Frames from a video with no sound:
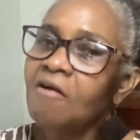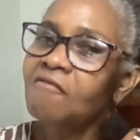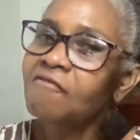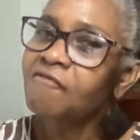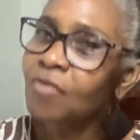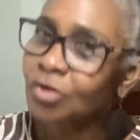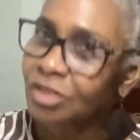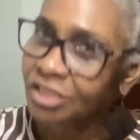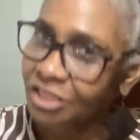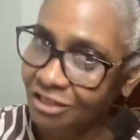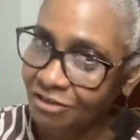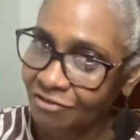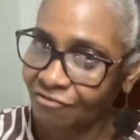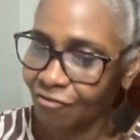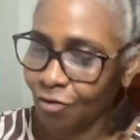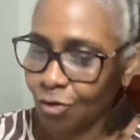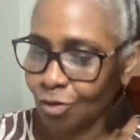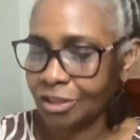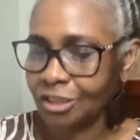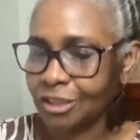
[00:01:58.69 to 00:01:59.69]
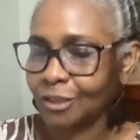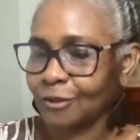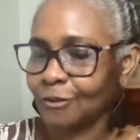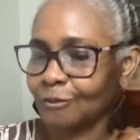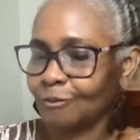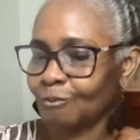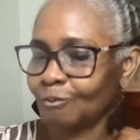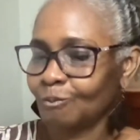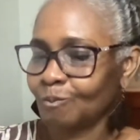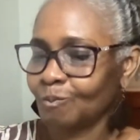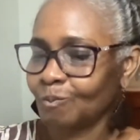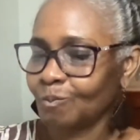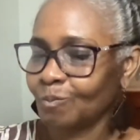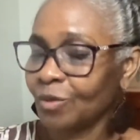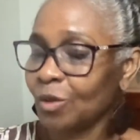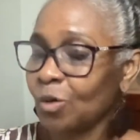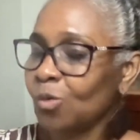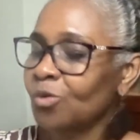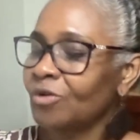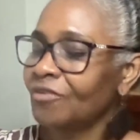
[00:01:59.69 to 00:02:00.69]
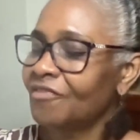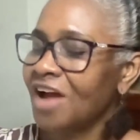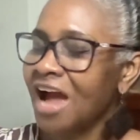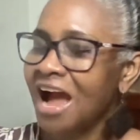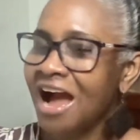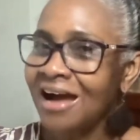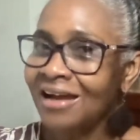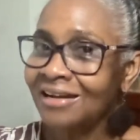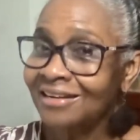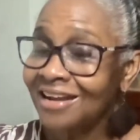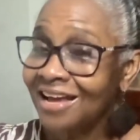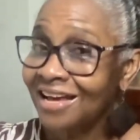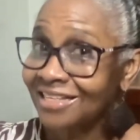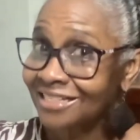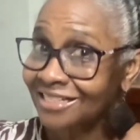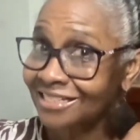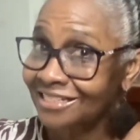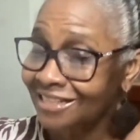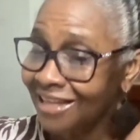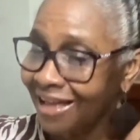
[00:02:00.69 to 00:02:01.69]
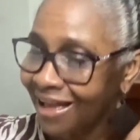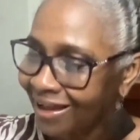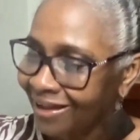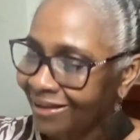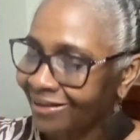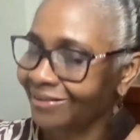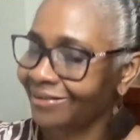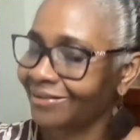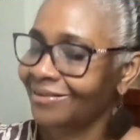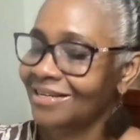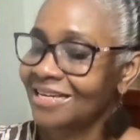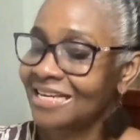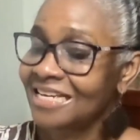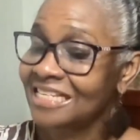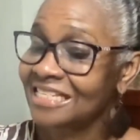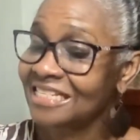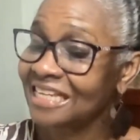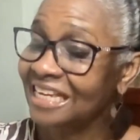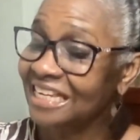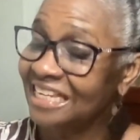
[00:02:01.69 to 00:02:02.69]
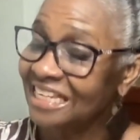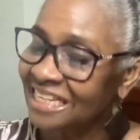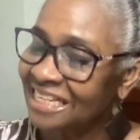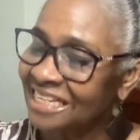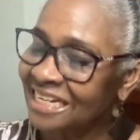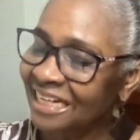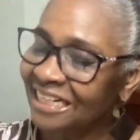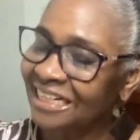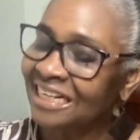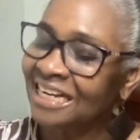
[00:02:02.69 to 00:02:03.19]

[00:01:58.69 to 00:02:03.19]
First thing first, I want to understand say in the